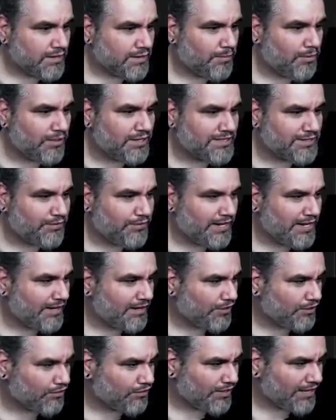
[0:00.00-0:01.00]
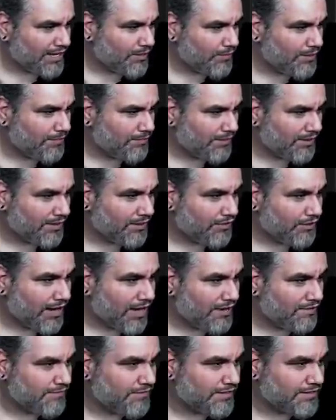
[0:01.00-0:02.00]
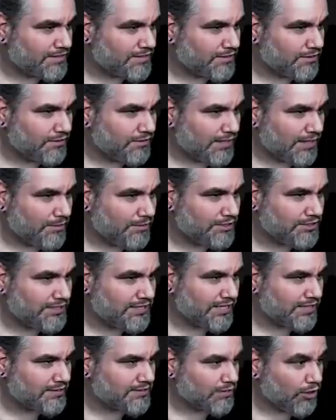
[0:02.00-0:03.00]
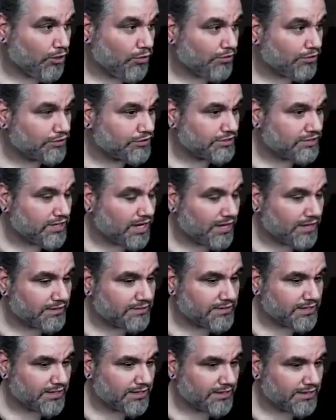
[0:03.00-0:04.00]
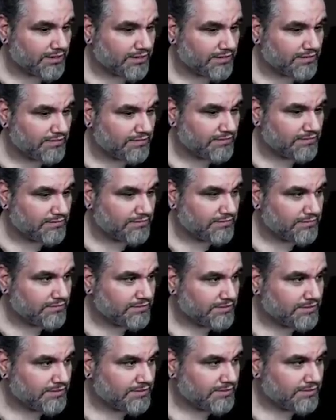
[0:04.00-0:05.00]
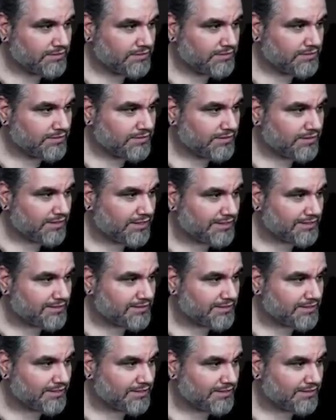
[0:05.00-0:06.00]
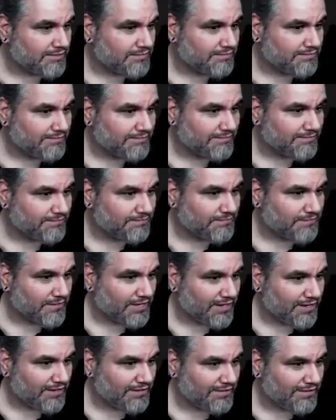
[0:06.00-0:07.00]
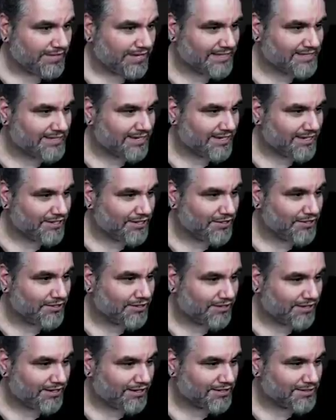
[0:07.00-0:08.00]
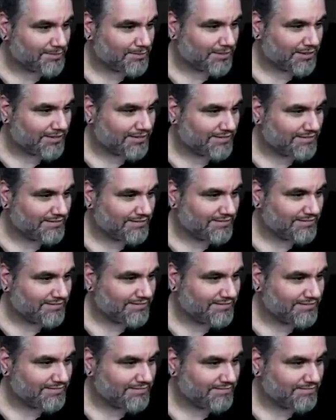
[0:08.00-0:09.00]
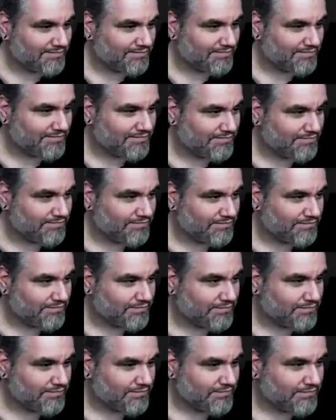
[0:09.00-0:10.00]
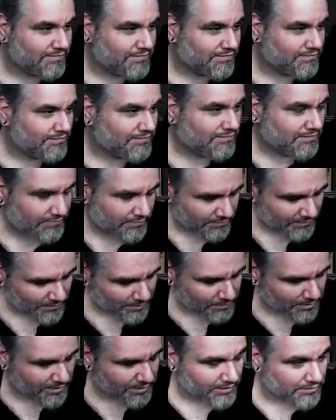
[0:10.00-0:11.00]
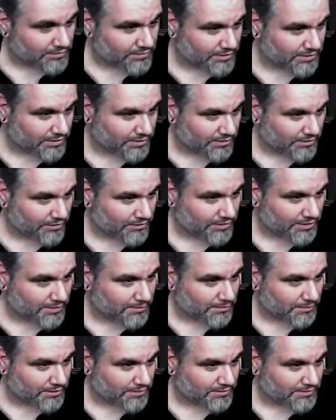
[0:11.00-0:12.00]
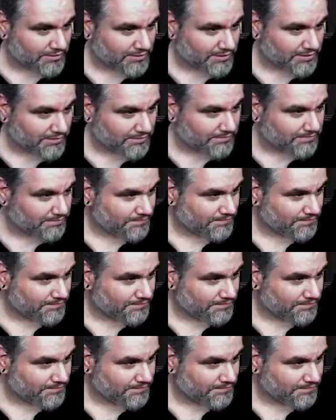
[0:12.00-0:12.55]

The point is, if we hit another land, we can play another Advent. So, like, we just take... Oh, they're just not attacking. I see. That's how you know your clock is better. Hmm. I'm going to use uh, green and blue instead.